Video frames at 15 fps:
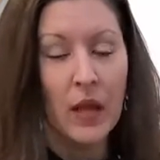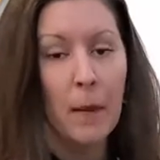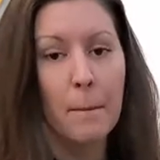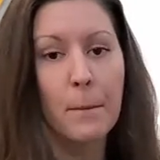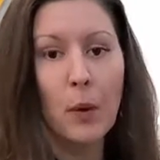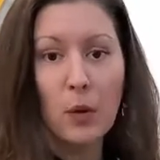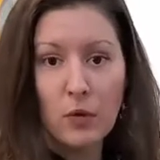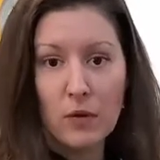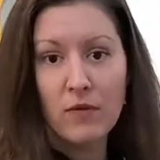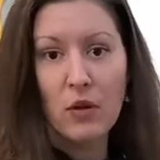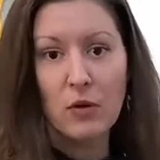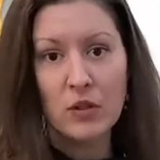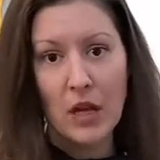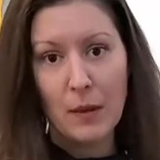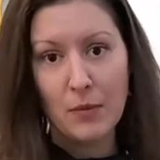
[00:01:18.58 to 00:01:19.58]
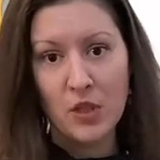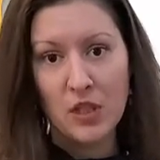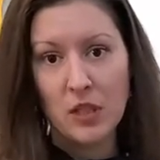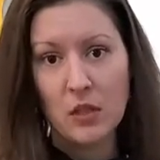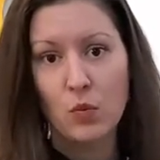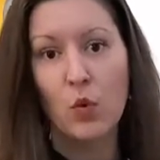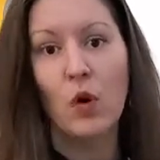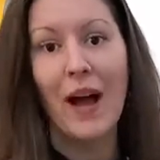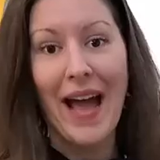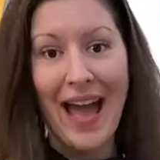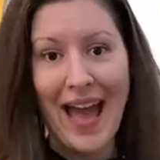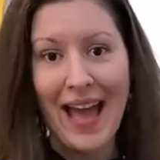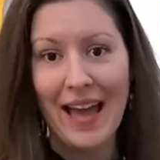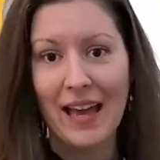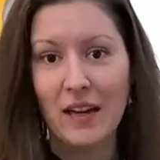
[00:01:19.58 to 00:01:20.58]
Both of those options will
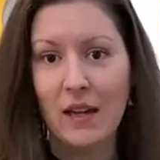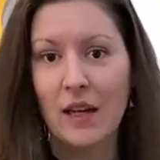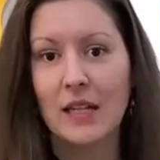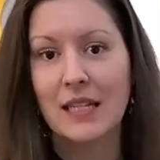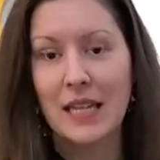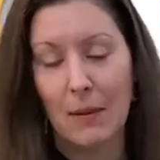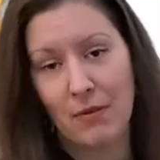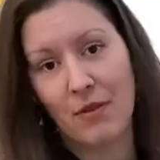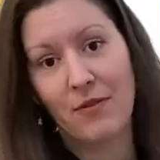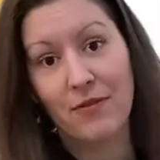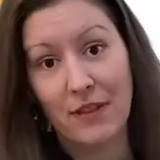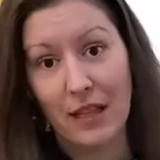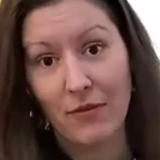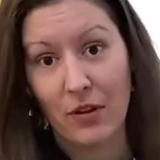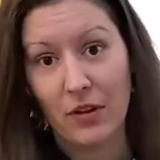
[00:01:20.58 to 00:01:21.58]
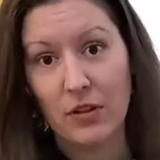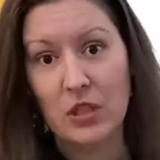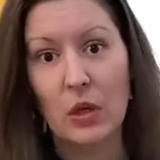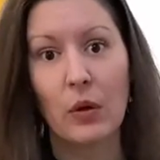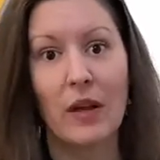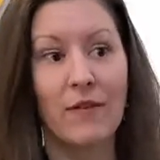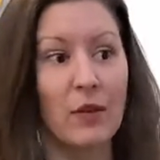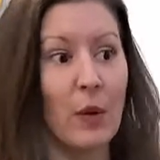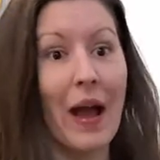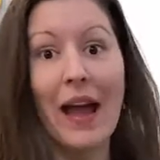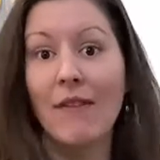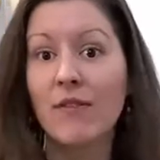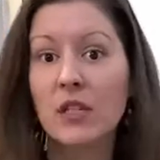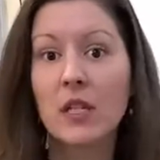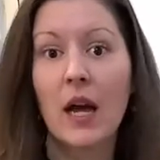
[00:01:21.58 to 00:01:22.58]
add a depth of flavor. So if you have
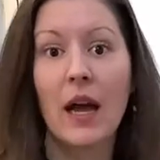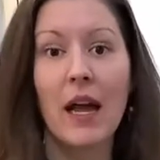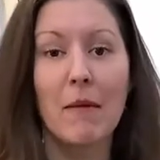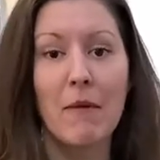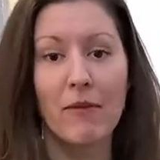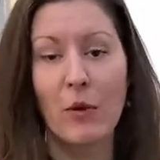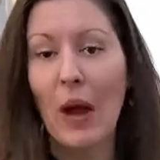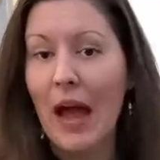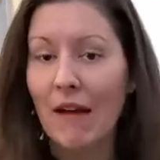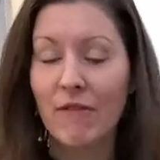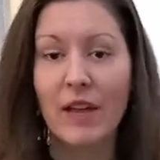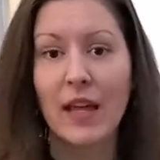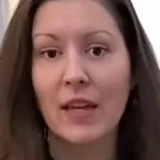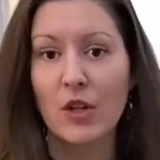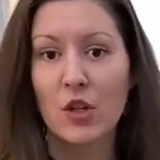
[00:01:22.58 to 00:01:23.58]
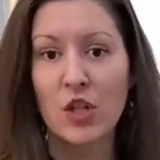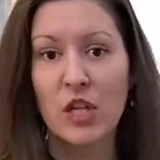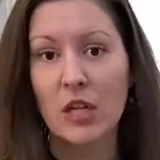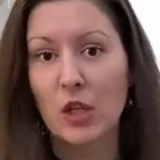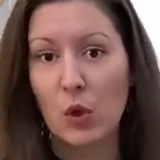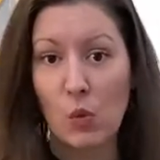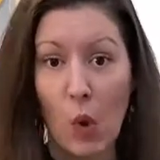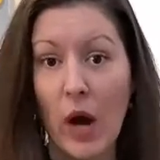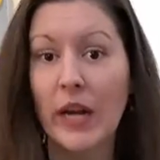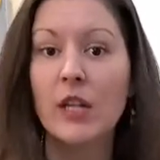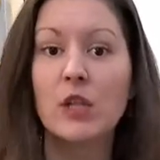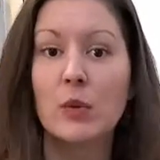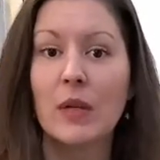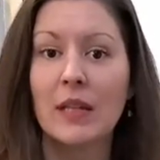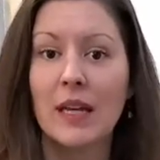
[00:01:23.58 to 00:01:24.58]
the time, if you have the energy and you want to
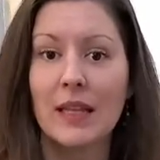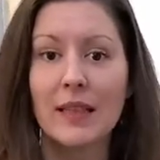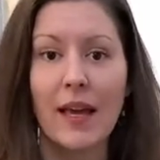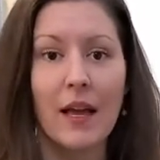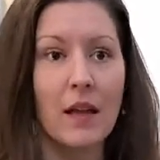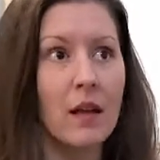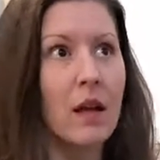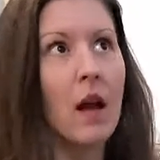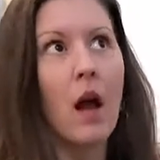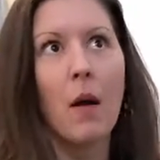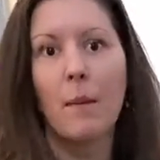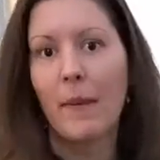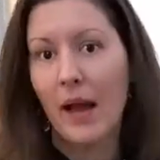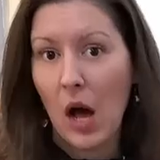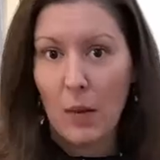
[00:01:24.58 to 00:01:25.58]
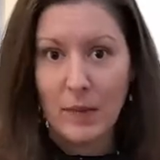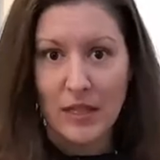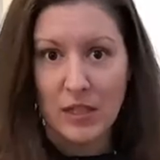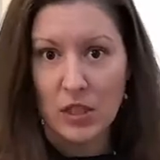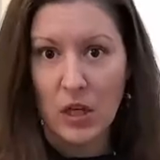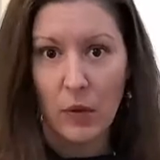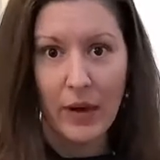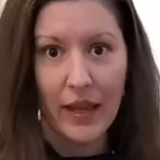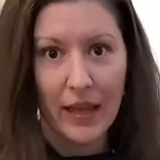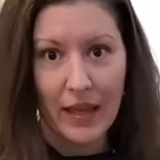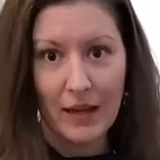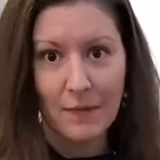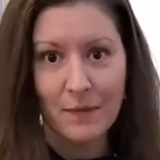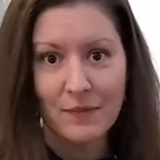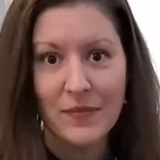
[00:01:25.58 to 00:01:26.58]
do it like that, by all means go
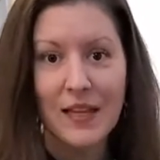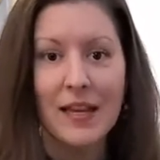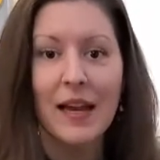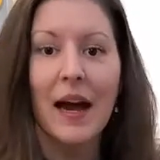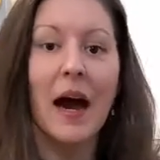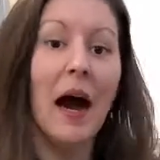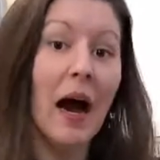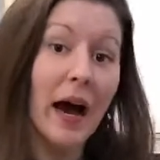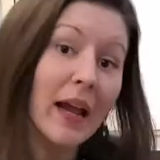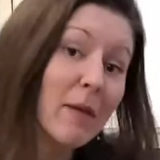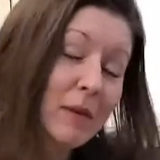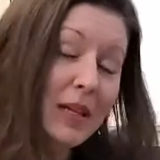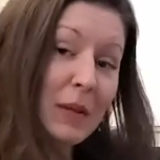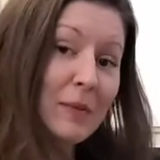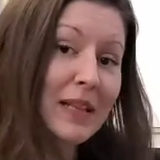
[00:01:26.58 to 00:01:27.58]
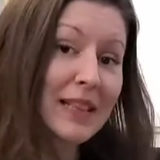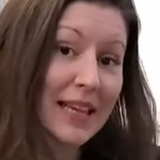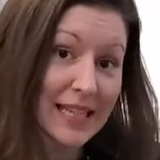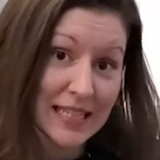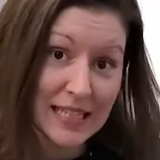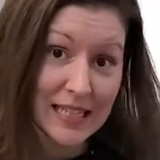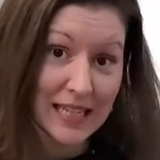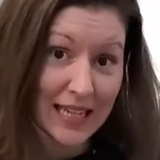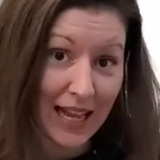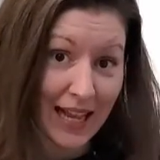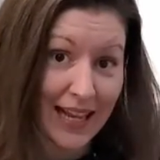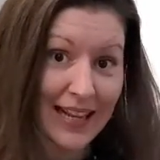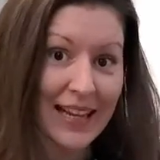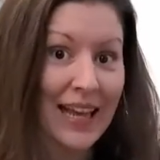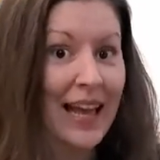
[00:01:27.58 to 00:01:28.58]
ahead. I'm gonna be lazy
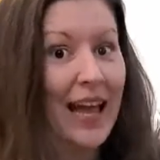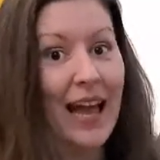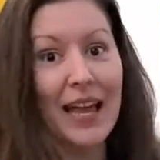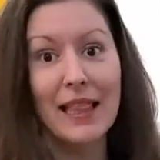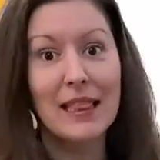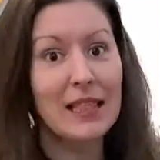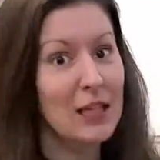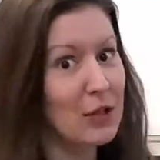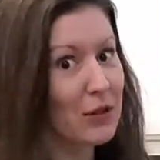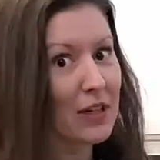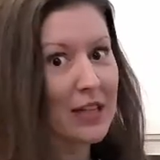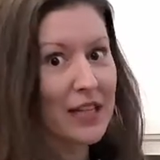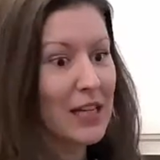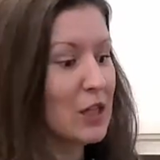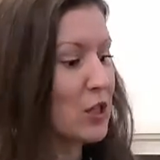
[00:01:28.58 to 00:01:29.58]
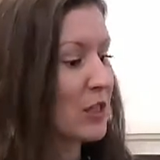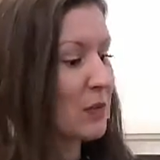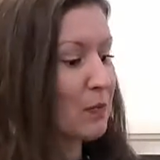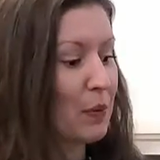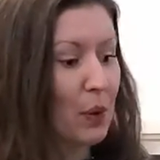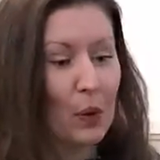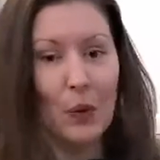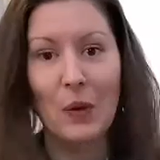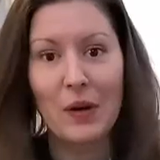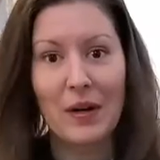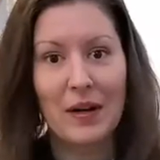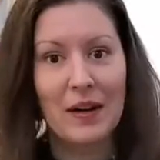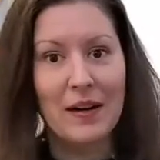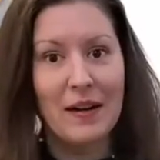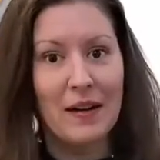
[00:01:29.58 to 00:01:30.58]
today and literally just
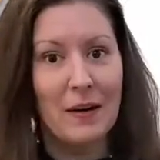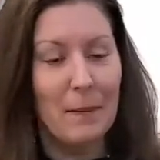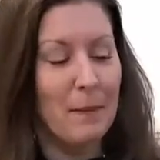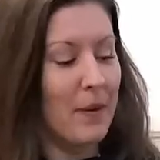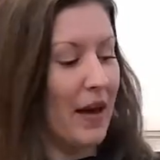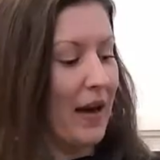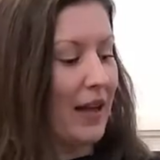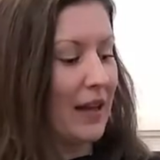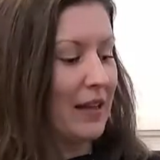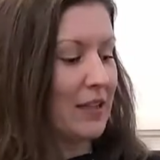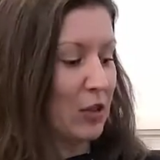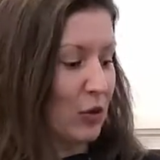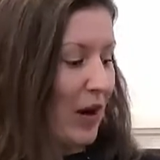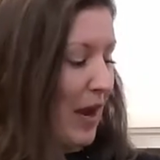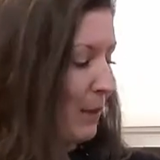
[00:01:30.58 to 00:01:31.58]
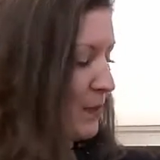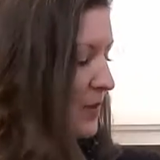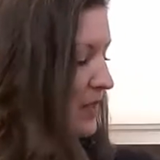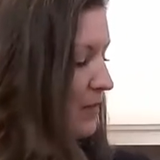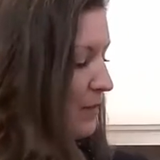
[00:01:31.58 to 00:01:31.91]
pour my scraps